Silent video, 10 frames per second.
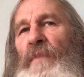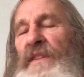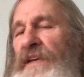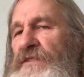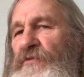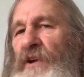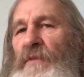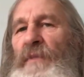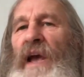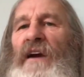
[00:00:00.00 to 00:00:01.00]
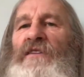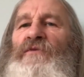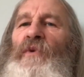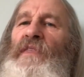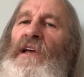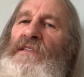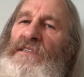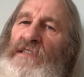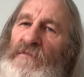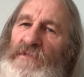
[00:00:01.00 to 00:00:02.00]
But this freedom carries with it
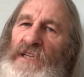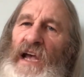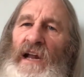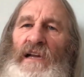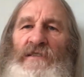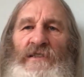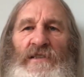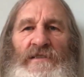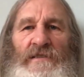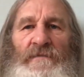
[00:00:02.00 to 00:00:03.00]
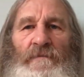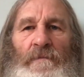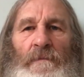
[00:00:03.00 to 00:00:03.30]
some challenges.